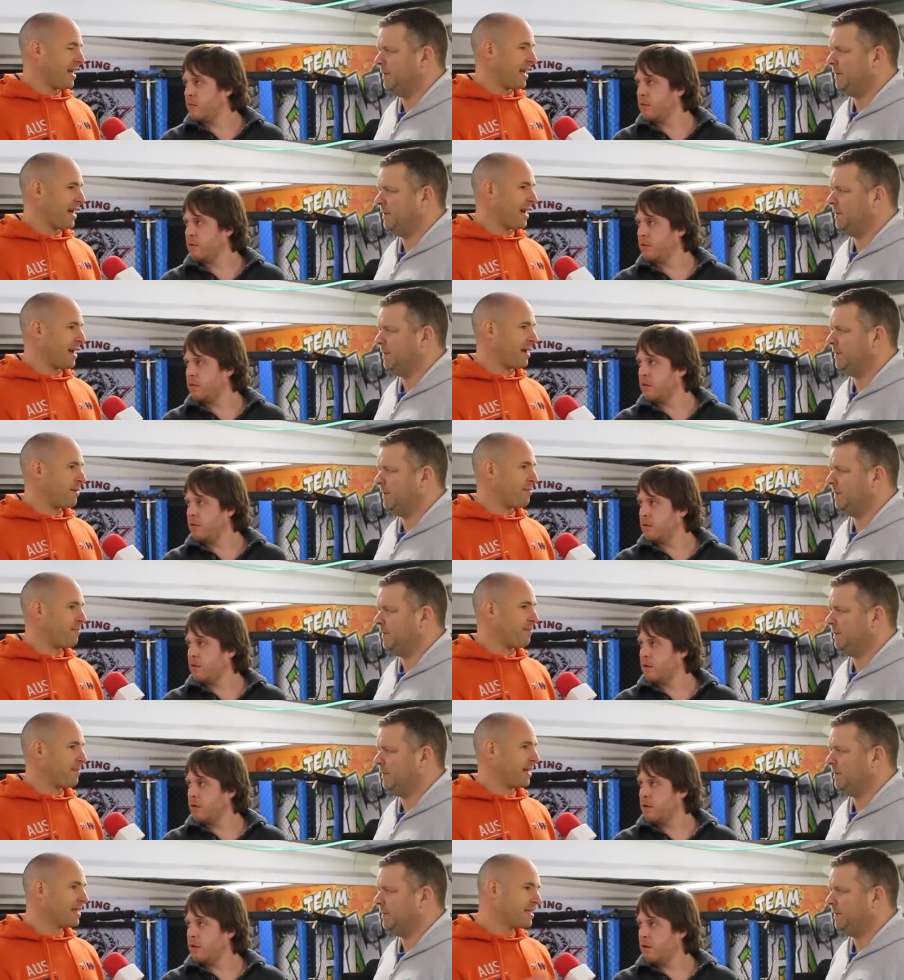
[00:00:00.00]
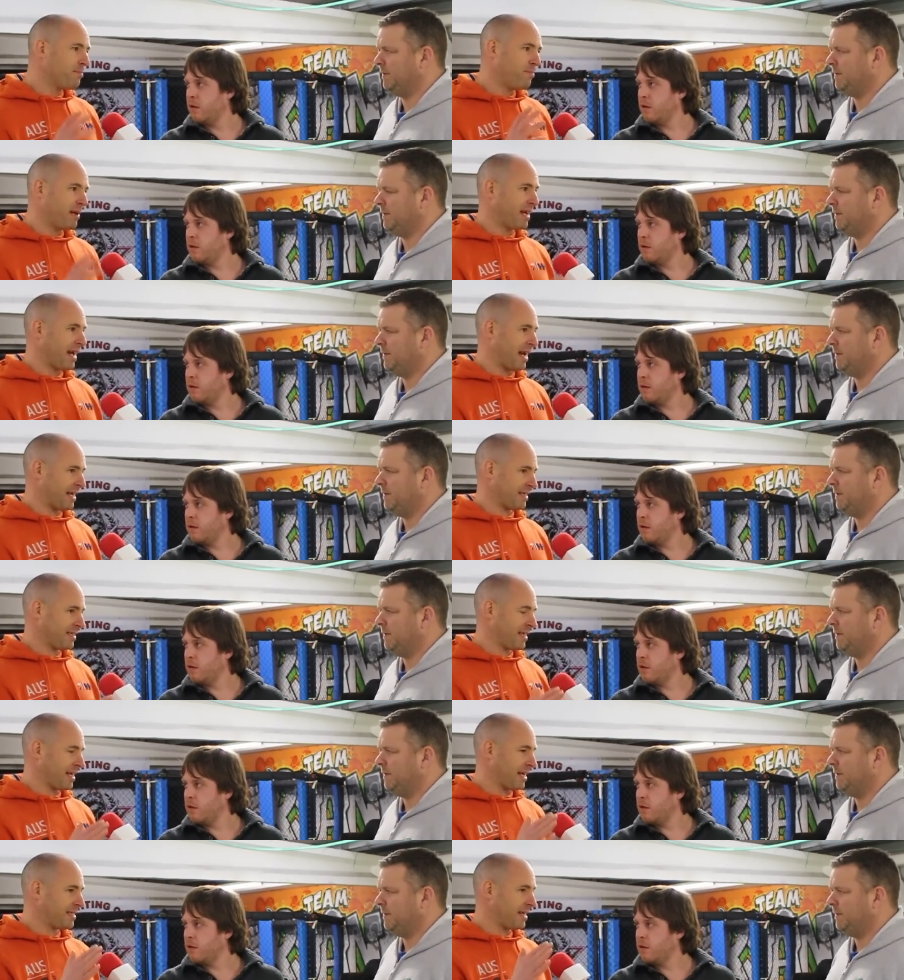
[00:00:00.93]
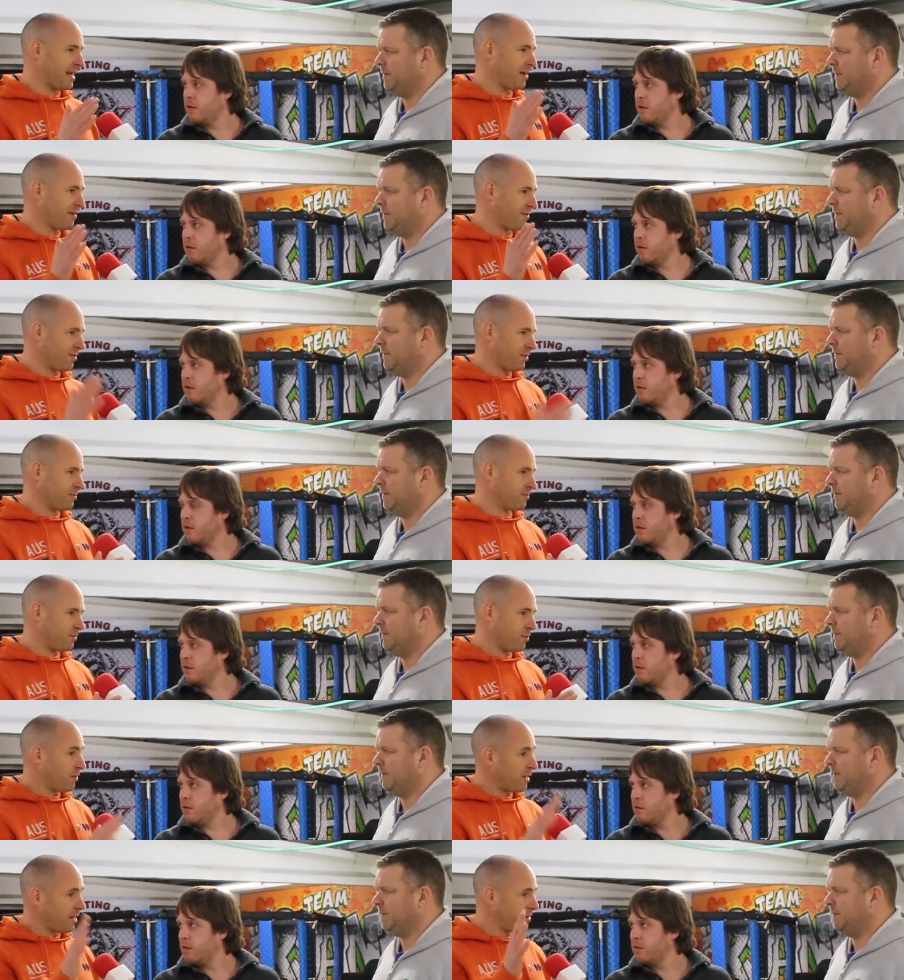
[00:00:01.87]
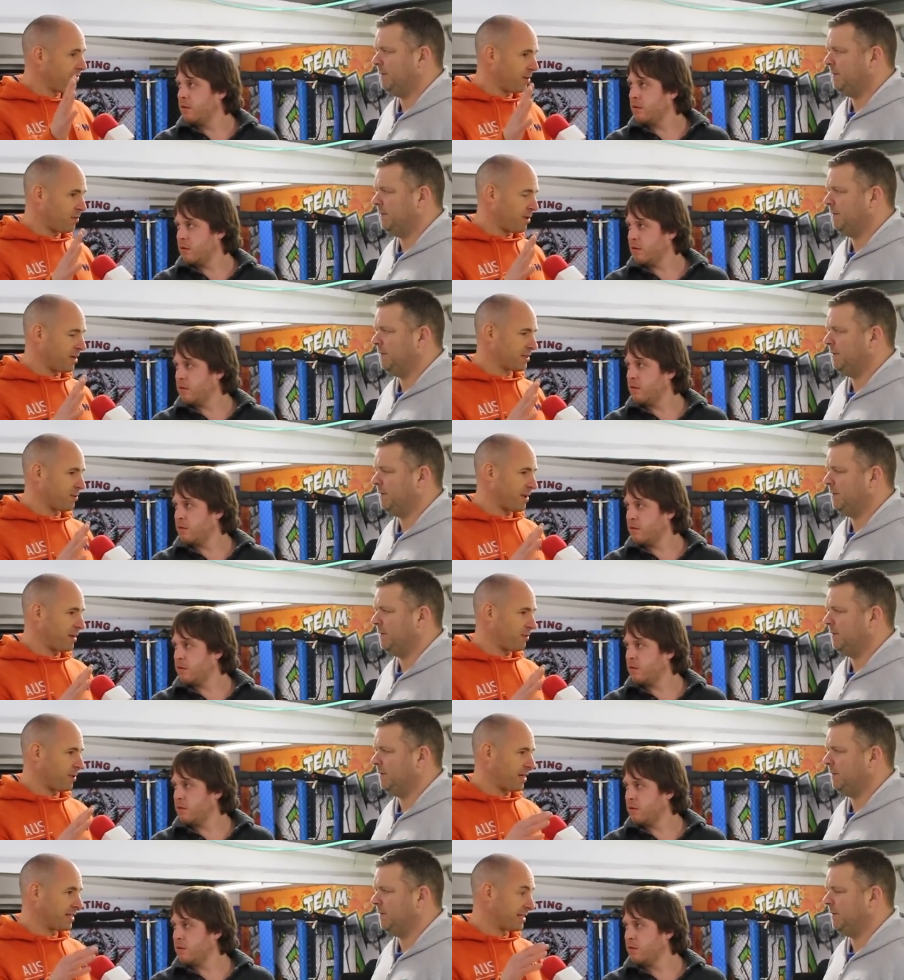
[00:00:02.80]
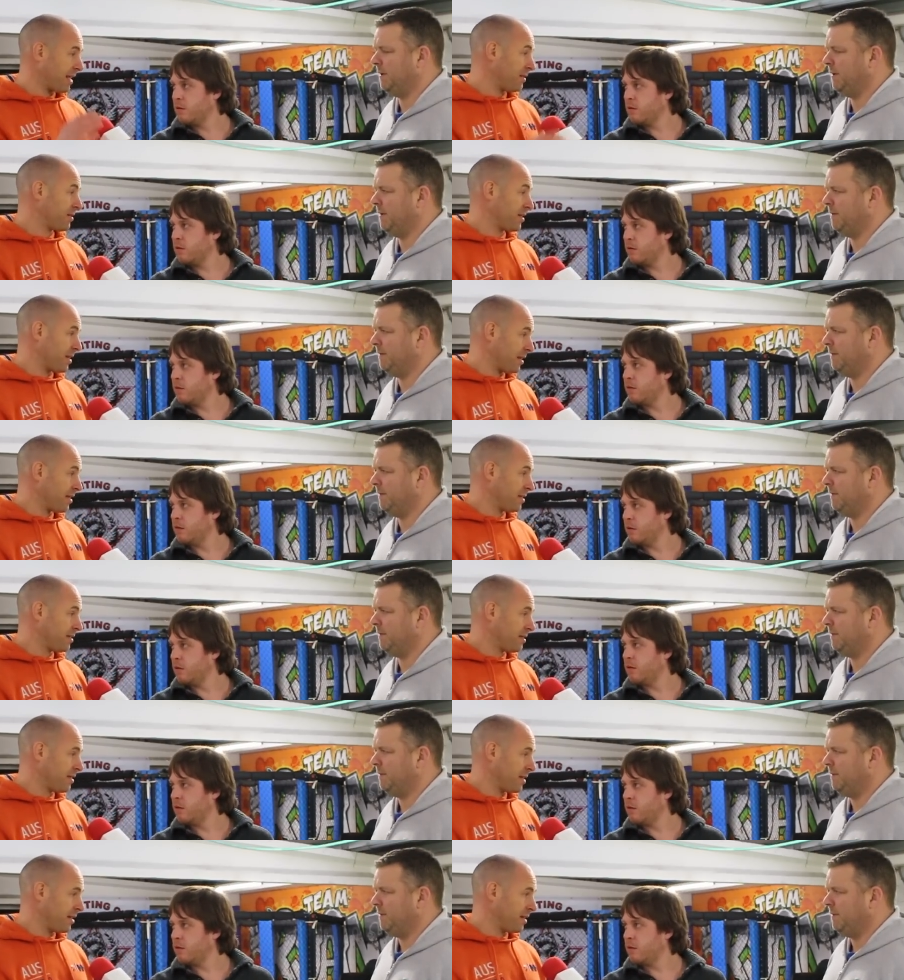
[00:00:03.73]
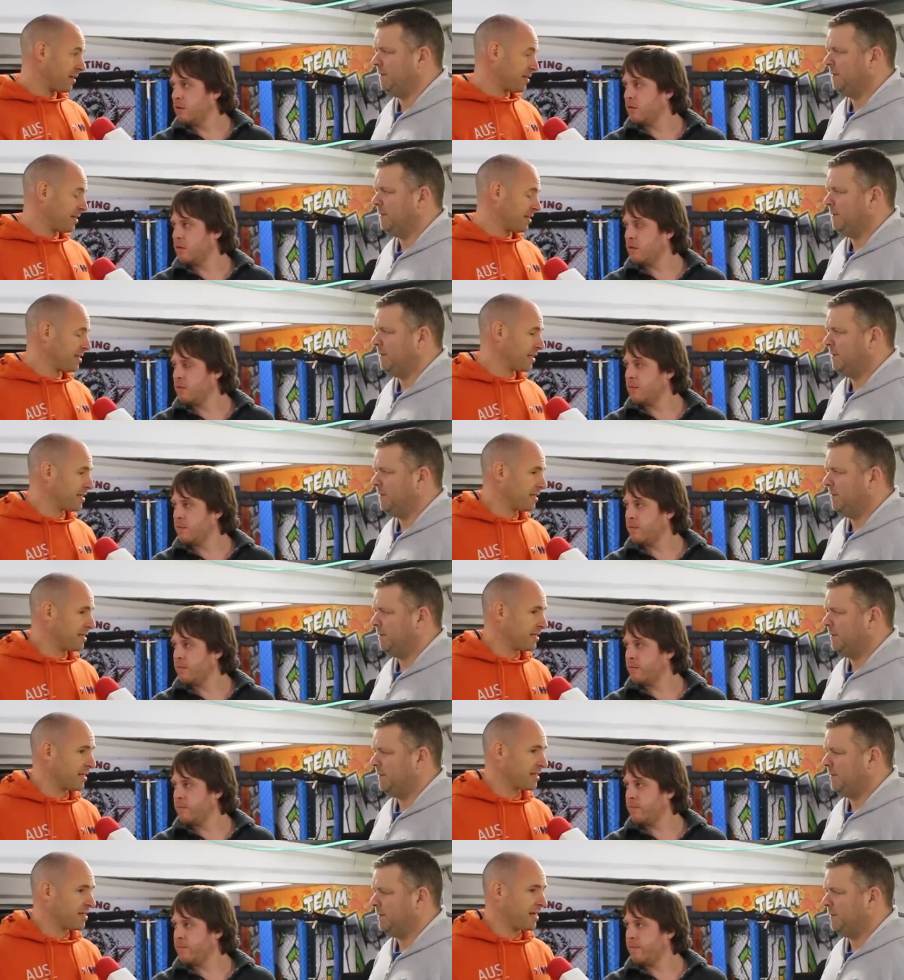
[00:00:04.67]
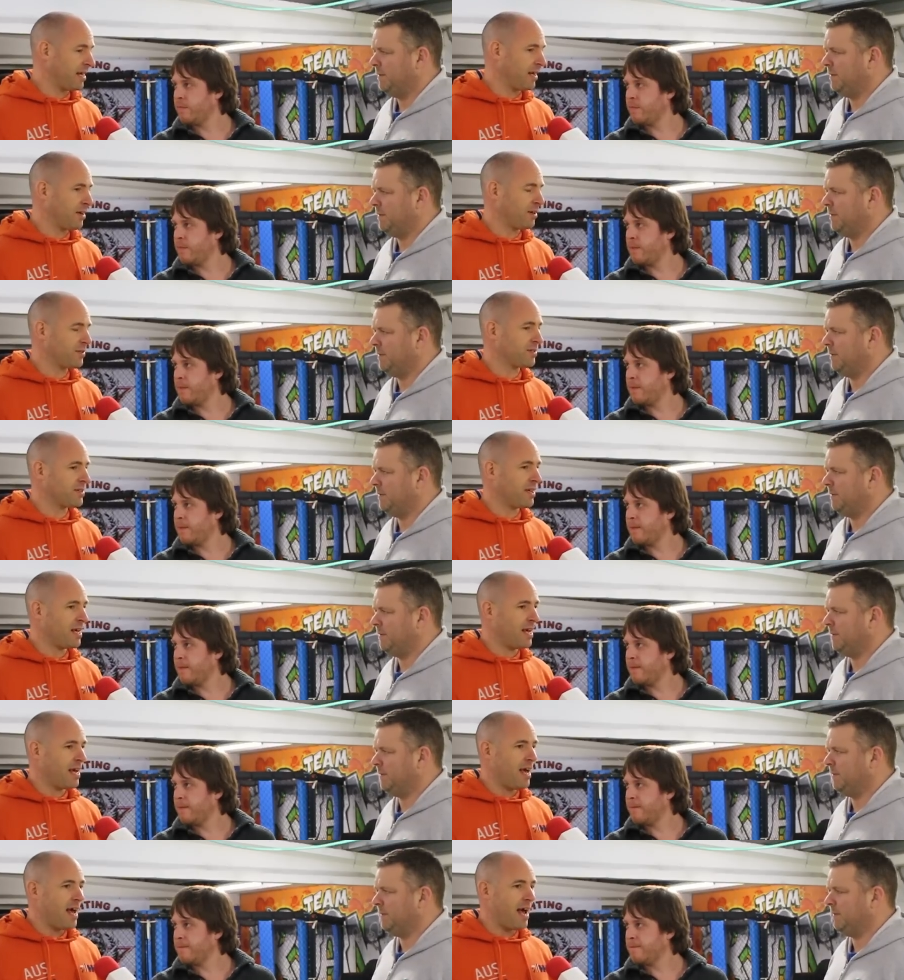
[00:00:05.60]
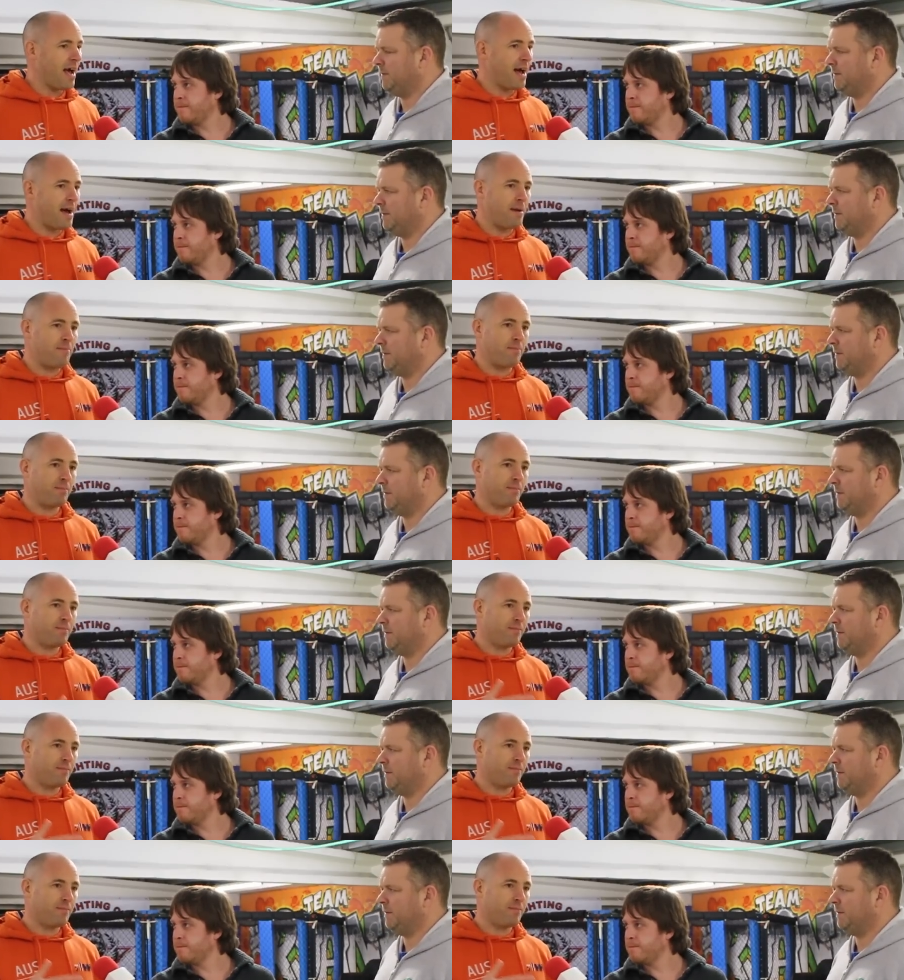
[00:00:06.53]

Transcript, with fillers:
Speaker 1: Um, it's a big ask to get down from wherever he was weight wise down to, to, to 66 kilos. Um,